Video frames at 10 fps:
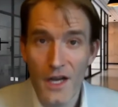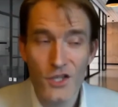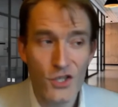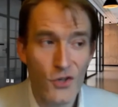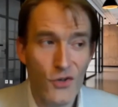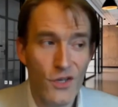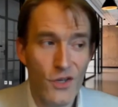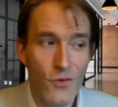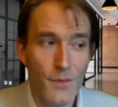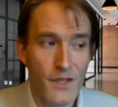So
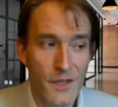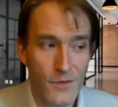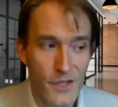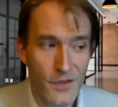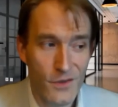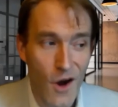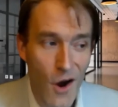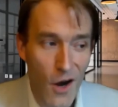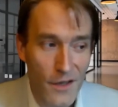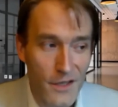you will be subject to an
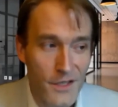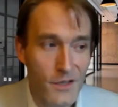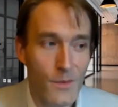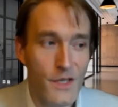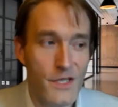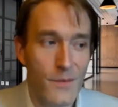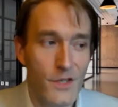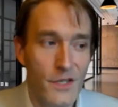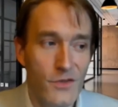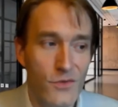audit, you'll be
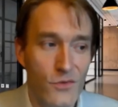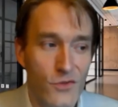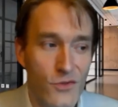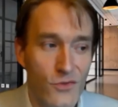subject to